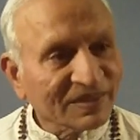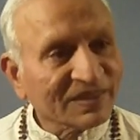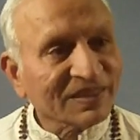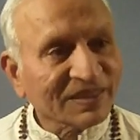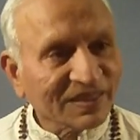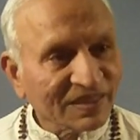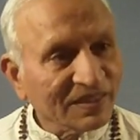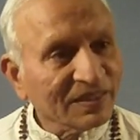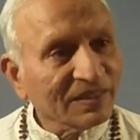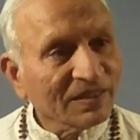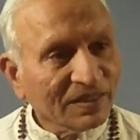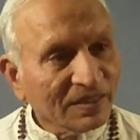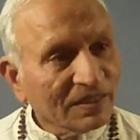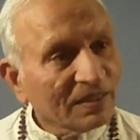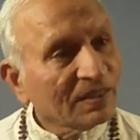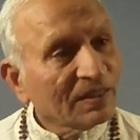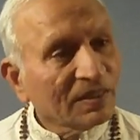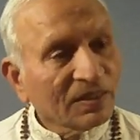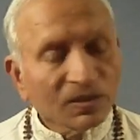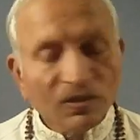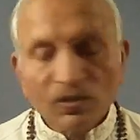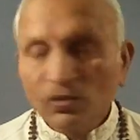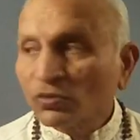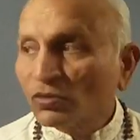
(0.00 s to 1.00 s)
Okay,
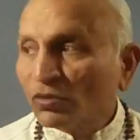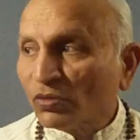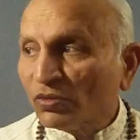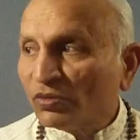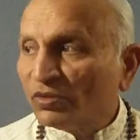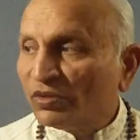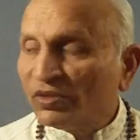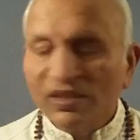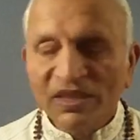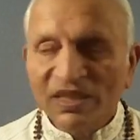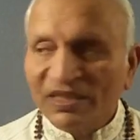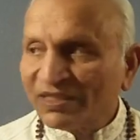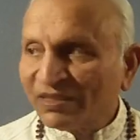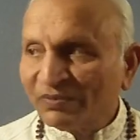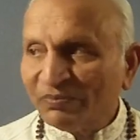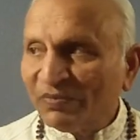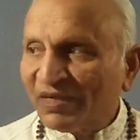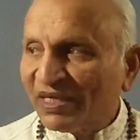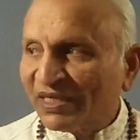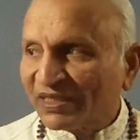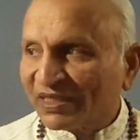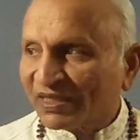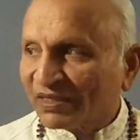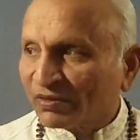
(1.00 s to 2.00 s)
so it doesn't
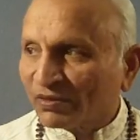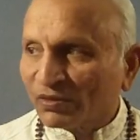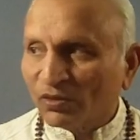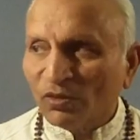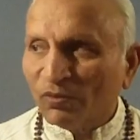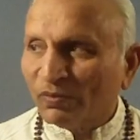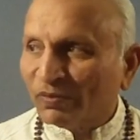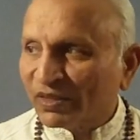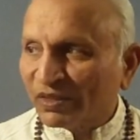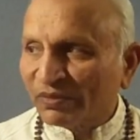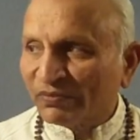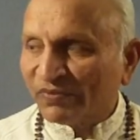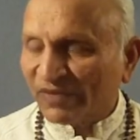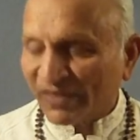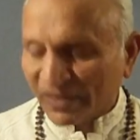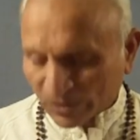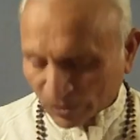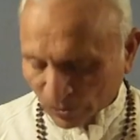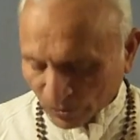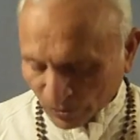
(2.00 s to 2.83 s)
matter, no matter where you